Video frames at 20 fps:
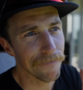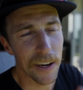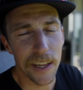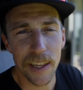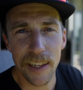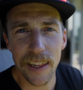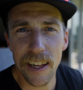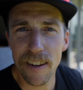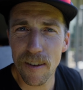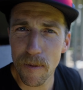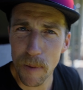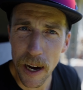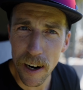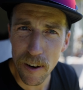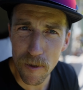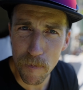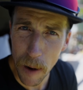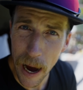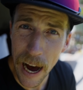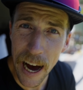I think that's about
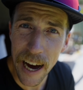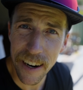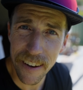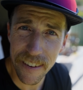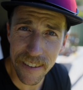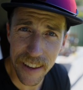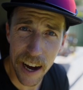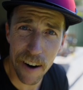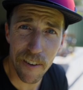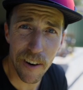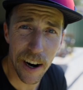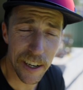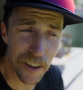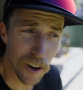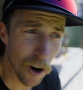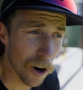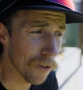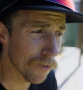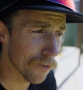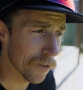as bad as that run
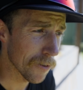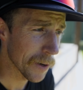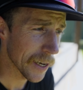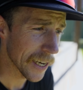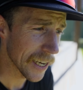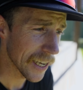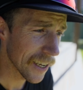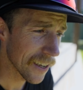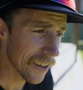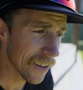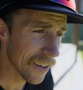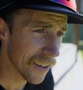got for me.